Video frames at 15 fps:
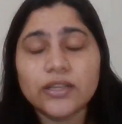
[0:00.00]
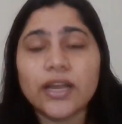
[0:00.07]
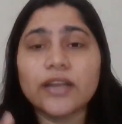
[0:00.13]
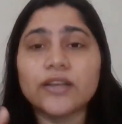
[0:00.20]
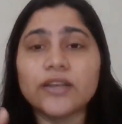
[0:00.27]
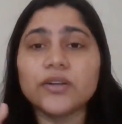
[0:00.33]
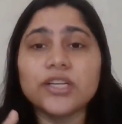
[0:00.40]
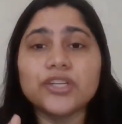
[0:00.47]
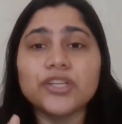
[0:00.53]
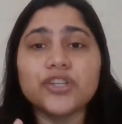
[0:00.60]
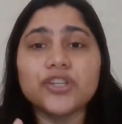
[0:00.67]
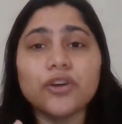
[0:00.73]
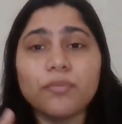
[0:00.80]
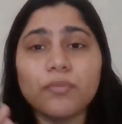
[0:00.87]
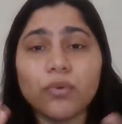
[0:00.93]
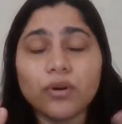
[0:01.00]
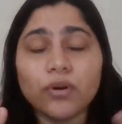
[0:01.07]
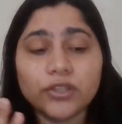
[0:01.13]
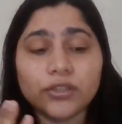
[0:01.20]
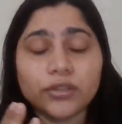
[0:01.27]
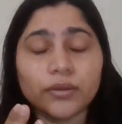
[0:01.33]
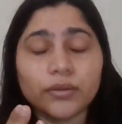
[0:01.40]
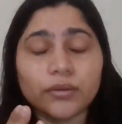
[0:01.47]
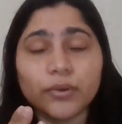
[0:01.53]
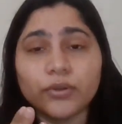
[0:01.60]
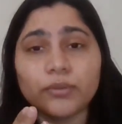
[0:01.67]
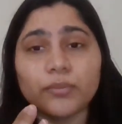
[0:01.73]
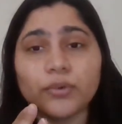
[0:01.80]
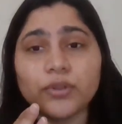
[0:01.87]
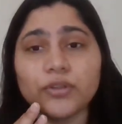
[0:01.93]
And ensure
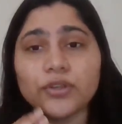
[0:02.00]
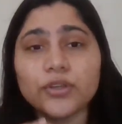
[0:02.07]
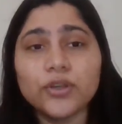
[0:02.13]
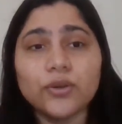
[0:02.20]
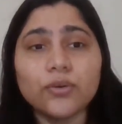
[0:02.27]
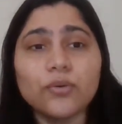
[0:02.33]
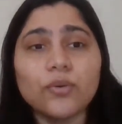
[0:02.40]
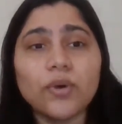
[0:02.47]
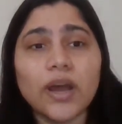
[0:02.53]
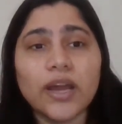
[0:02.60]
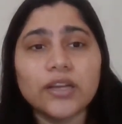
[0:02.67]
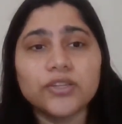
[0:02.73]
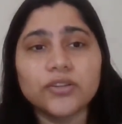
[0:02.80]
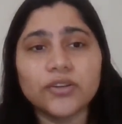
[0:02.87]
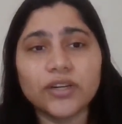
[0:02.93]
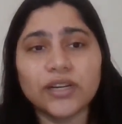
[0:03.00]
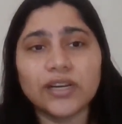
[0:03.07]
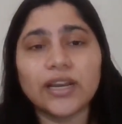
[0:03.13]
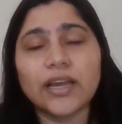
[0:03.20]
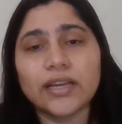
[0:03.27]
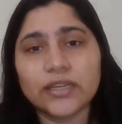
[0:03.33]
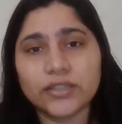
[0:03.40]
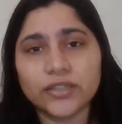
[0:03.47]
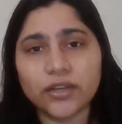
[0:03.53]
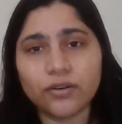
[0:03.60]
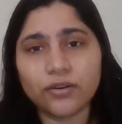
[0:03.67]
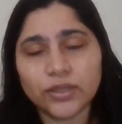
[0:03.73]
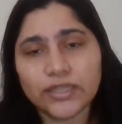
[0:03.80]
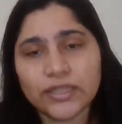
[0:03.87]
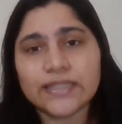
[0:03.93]
both you and your client
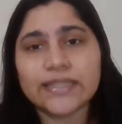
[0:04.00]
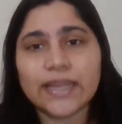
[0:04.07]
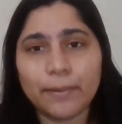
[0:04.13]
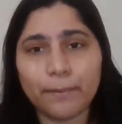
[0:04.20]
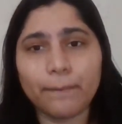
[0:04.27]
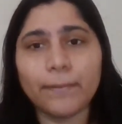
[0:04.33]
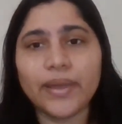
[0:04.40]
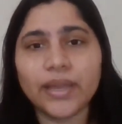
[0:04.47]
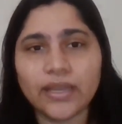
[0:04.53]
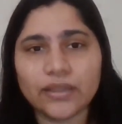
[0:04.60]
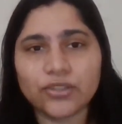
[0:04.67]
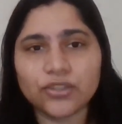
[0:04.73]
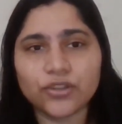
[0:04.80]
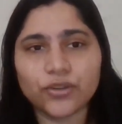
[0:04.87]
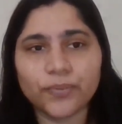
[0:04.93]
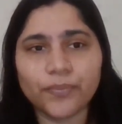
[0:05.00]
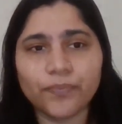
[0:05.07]
are on the same page,